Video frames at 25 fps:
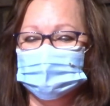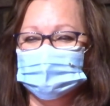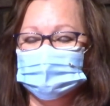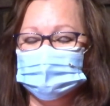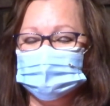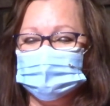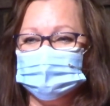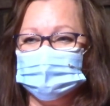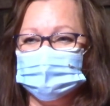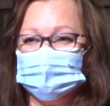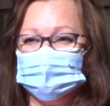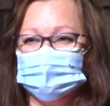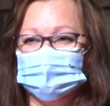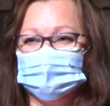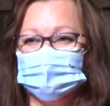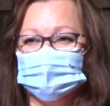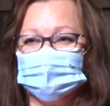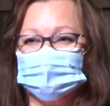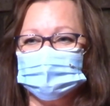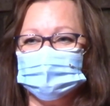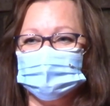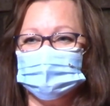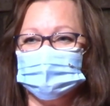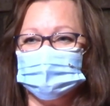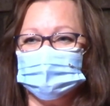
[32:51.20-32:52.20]

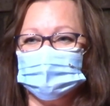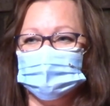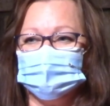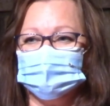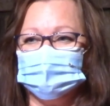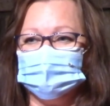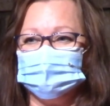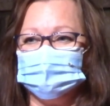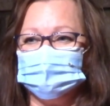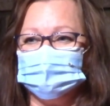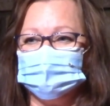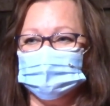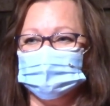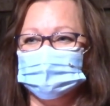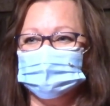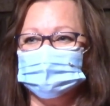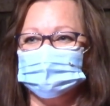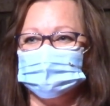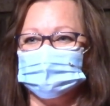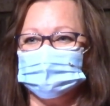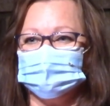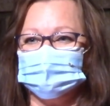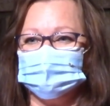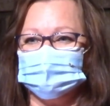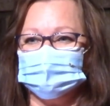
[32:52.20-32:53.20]
specifically the Roman
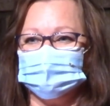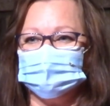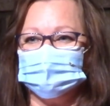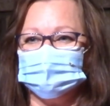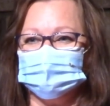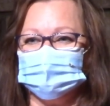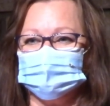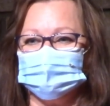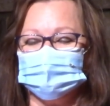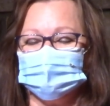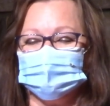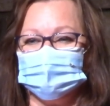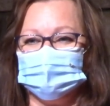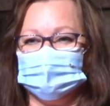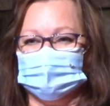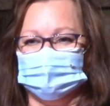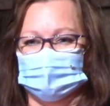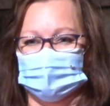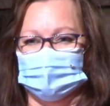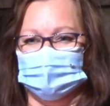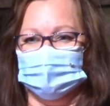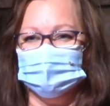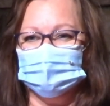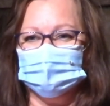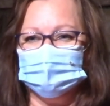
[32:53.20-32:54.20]
soldiers this was written
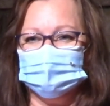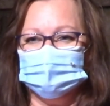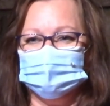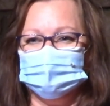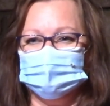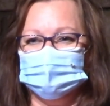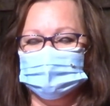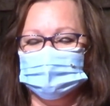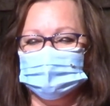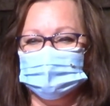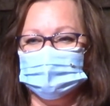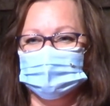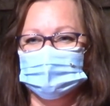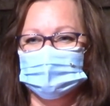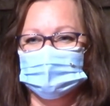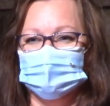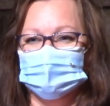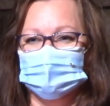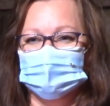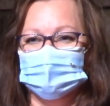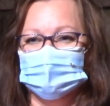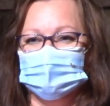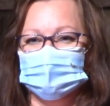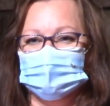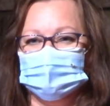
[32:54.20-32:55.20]
about,
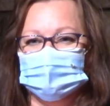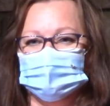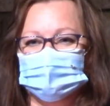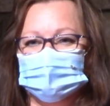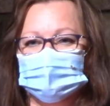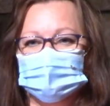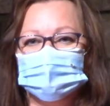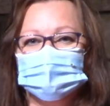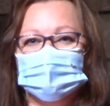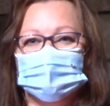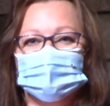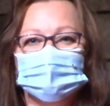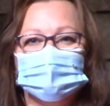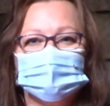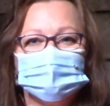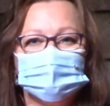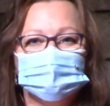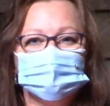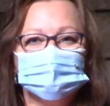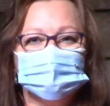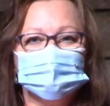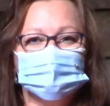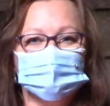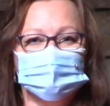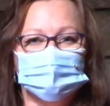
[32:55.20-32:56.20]
and they'd walk
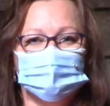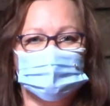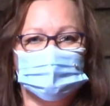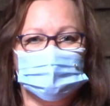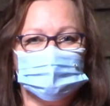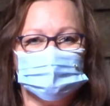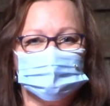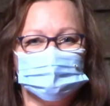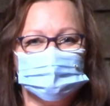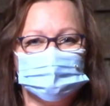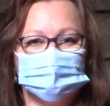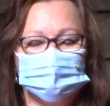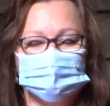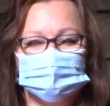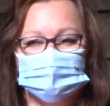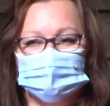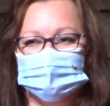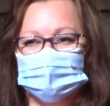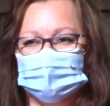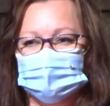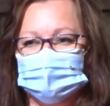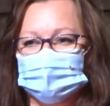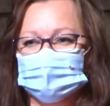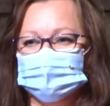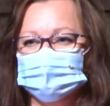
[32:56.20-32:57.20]
into the waters to be
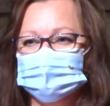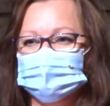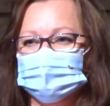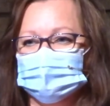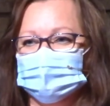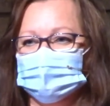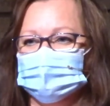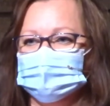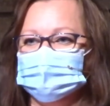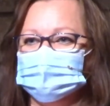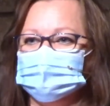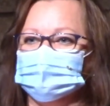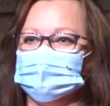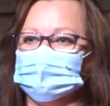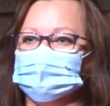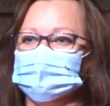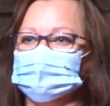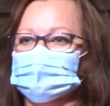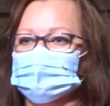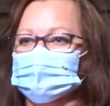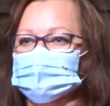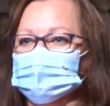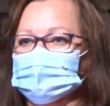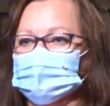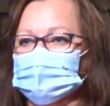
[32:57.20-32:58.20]
baptized,
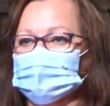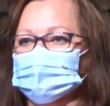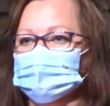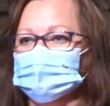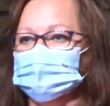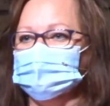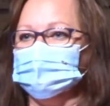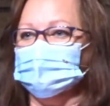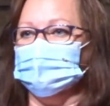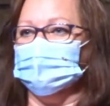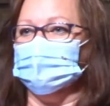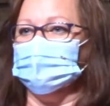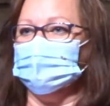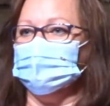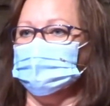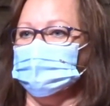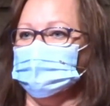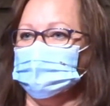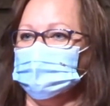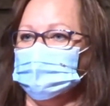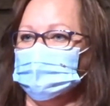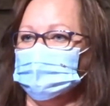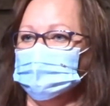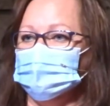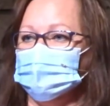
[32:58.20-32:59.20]
except they would
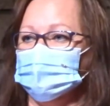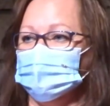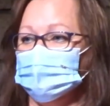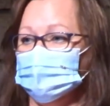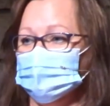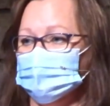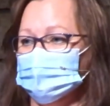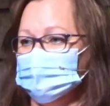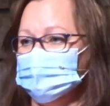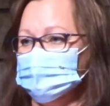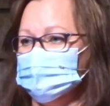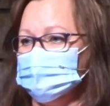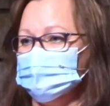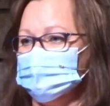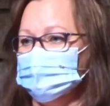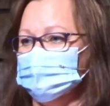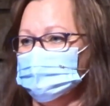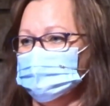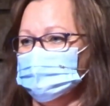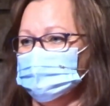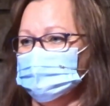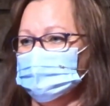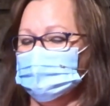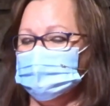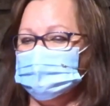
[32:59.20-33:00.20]
take their purse
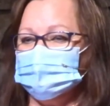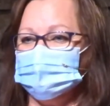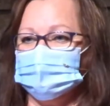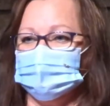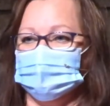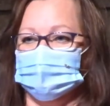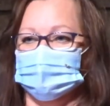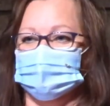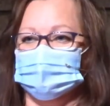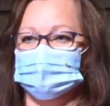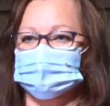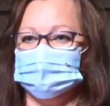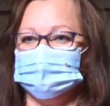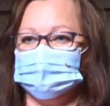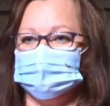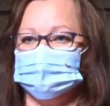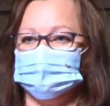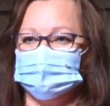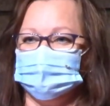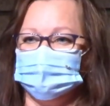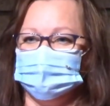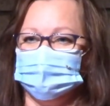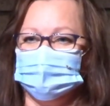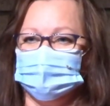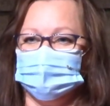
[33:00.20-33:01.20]
Yes, guys, you